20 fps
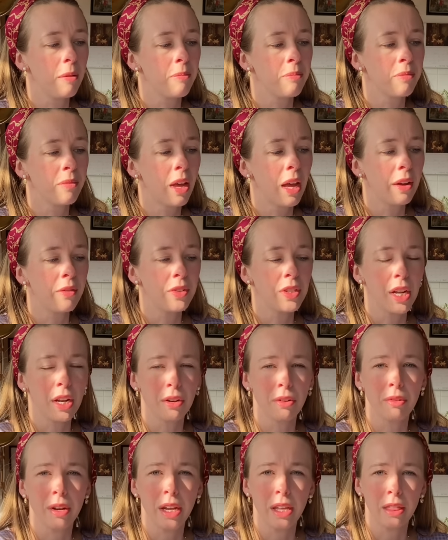have done
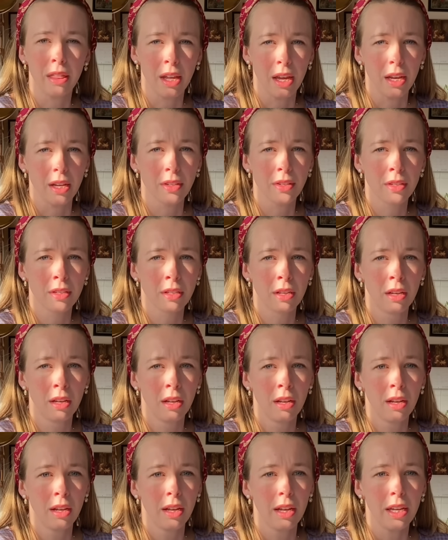great things,
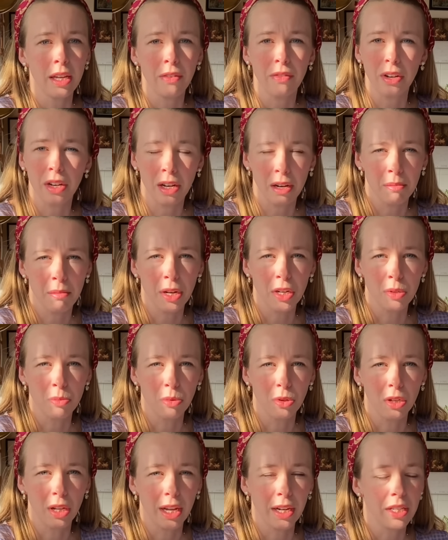even in much more
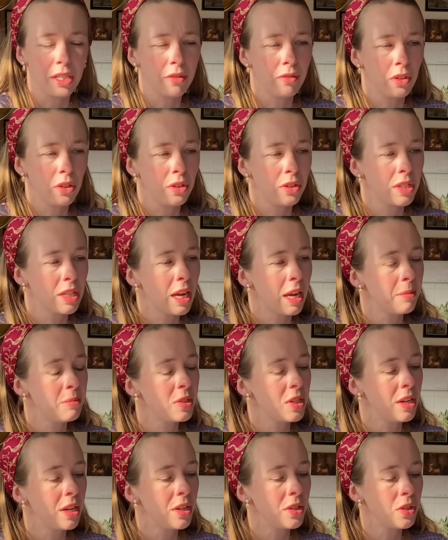like difficult times
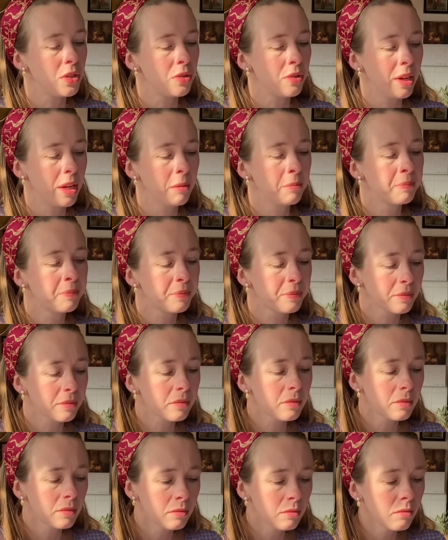in history.
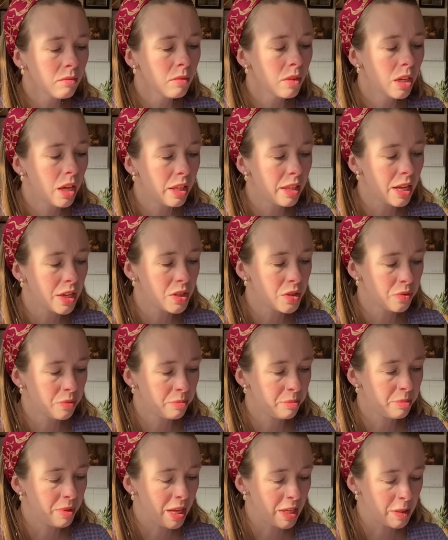That's
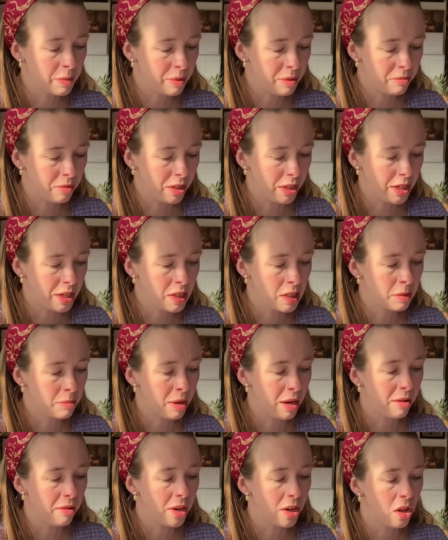been really
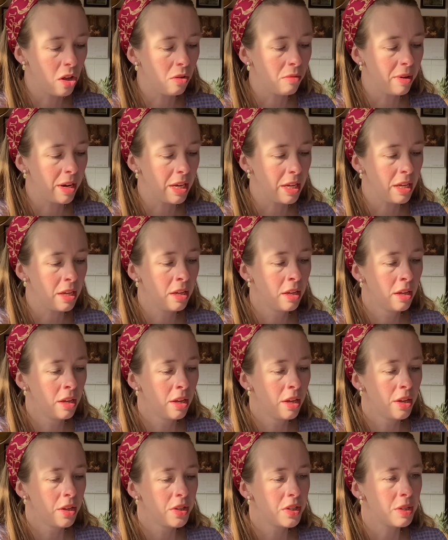inspiring already
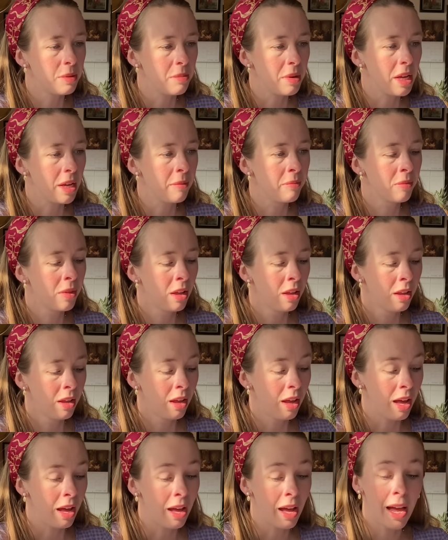to me.
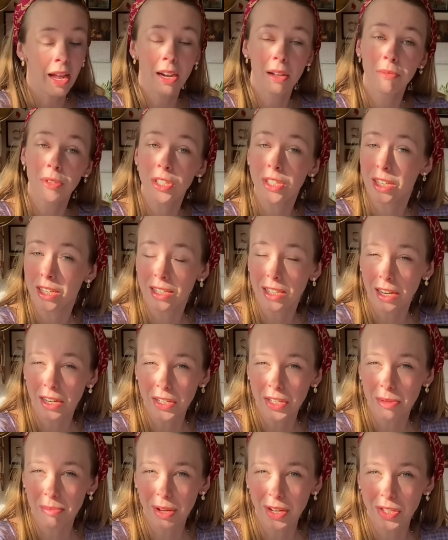And I'm just excited
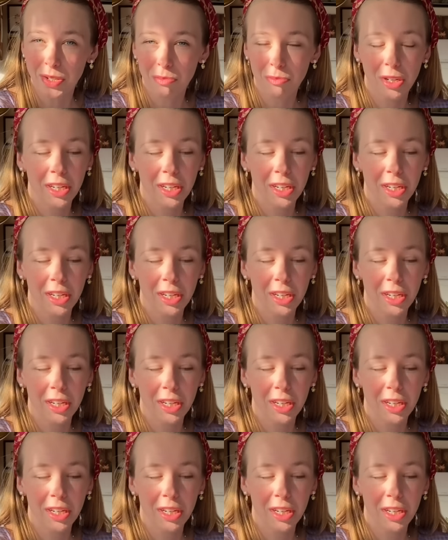to make some